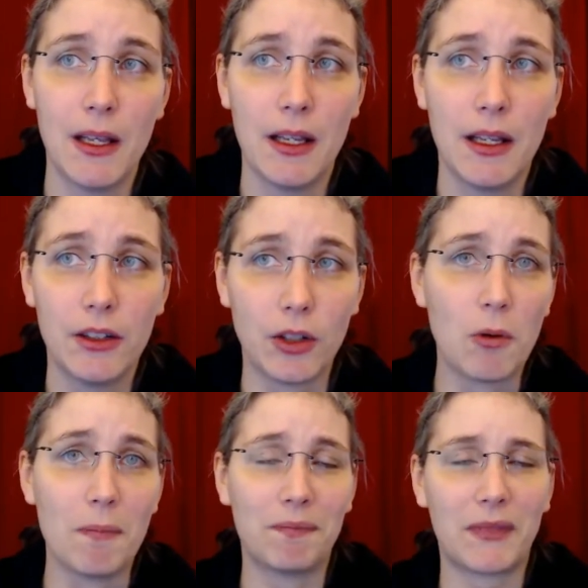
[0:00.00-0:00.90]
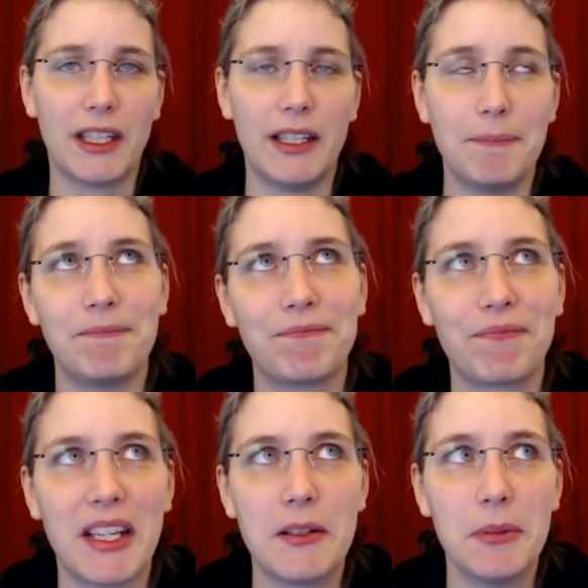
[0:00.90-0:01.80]
So um,
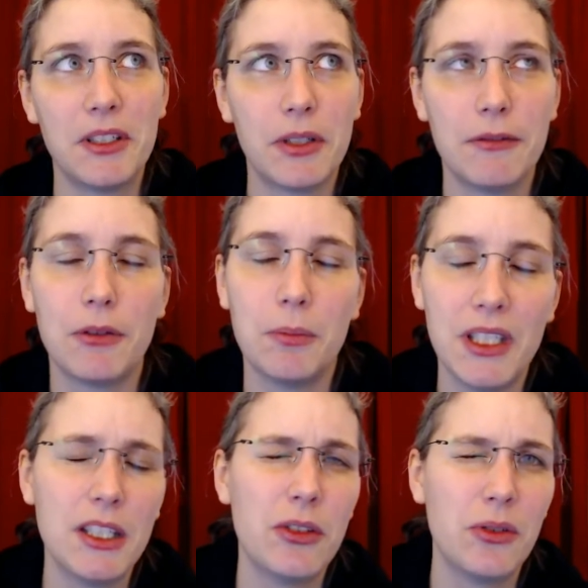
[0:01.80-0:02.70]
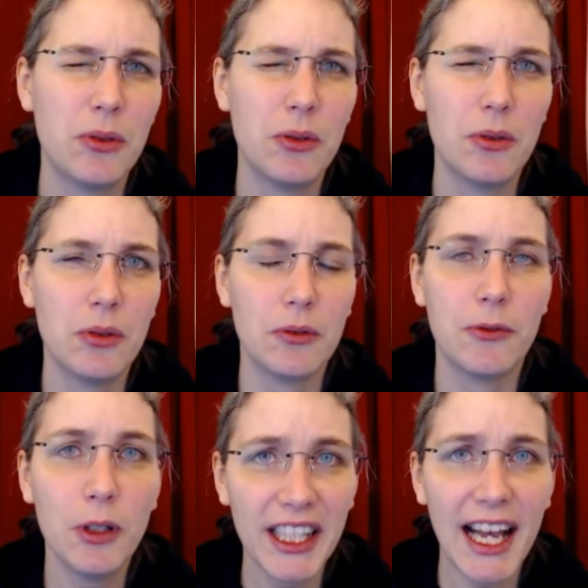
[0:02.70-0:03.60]
it's a bit tricky for me to
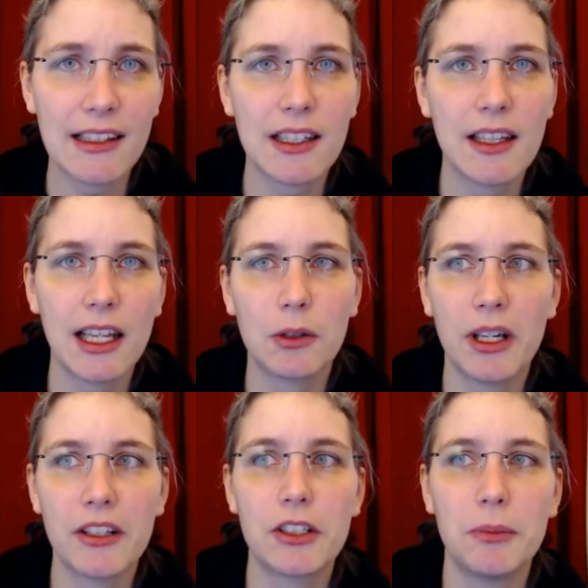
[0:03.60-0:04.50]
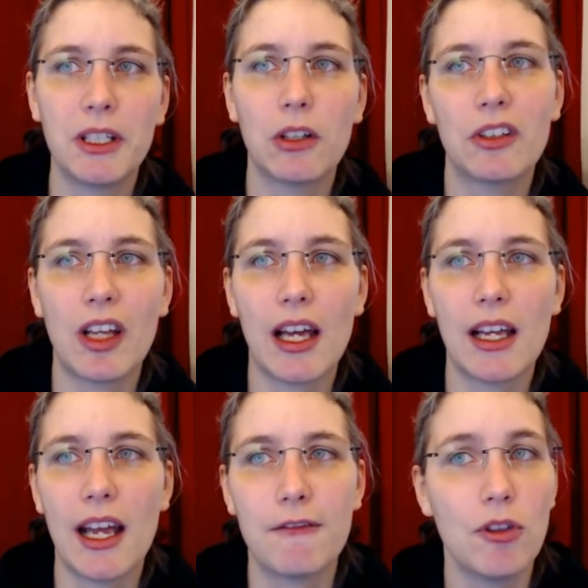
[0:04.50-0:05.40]
fully answer that question because I
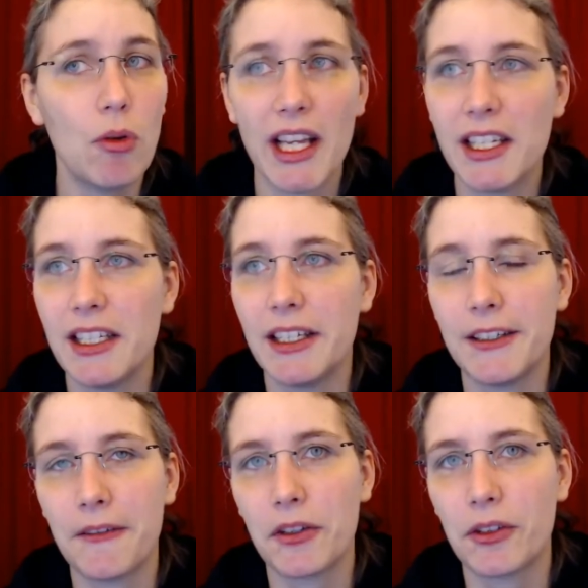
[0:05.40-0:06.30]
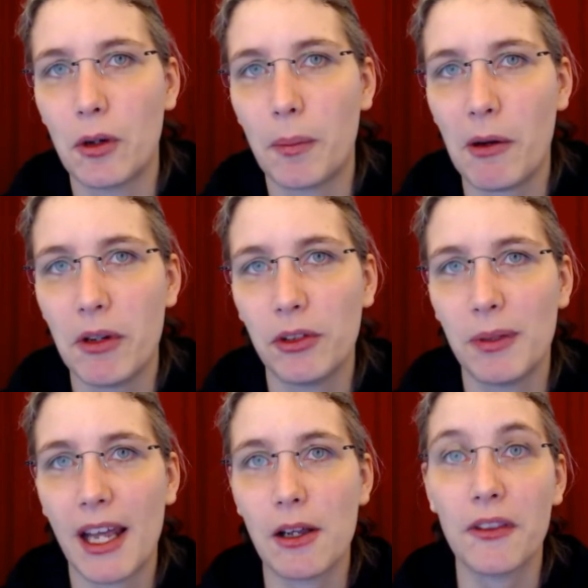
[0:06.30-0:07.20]
have no idea if the stock power
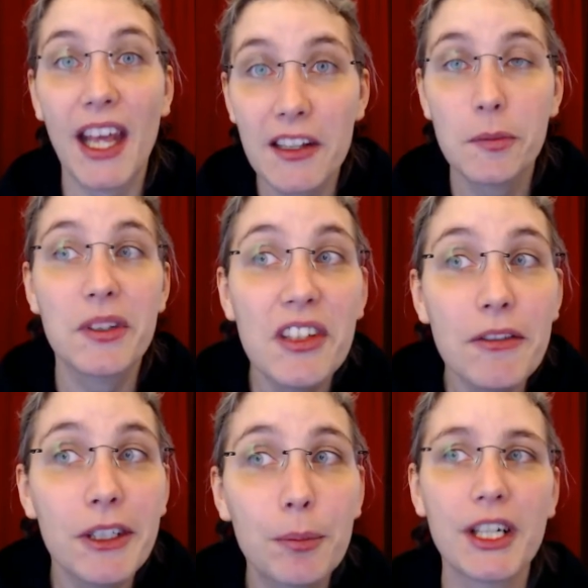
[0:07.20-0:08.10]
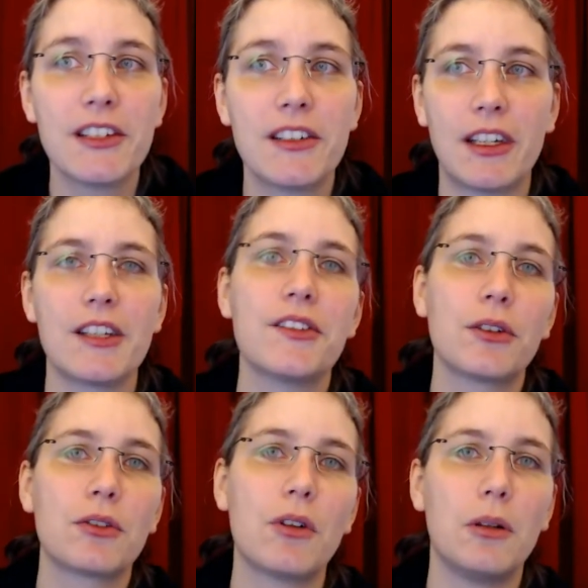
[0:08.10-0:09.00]
supply on that specific printer is
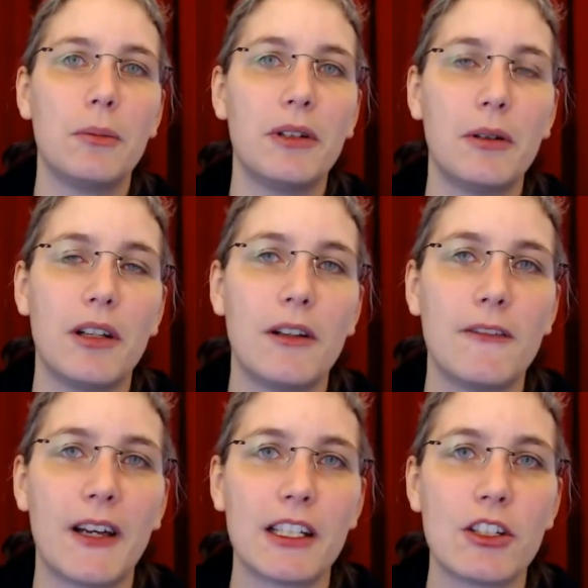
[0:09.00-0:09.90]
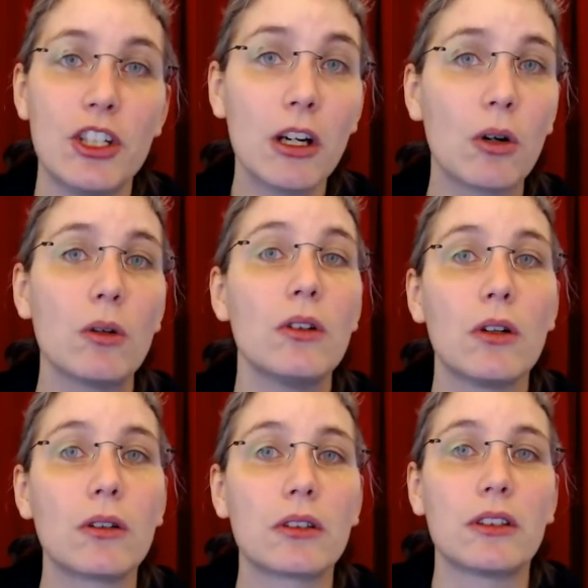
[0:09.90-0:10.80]
controllable uh, via G-code
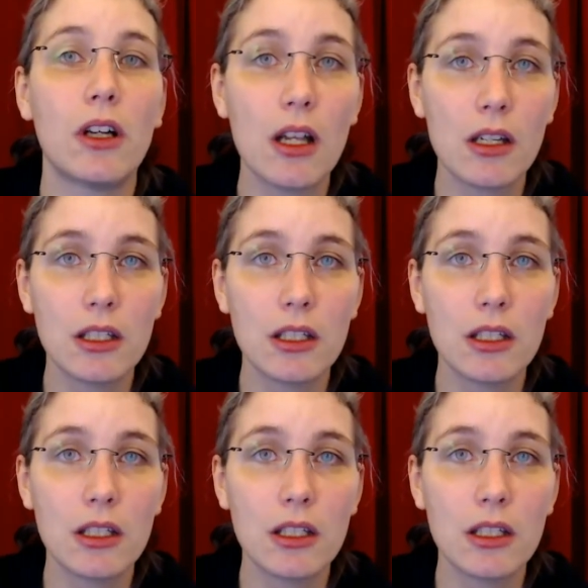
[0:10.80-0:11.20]
or not.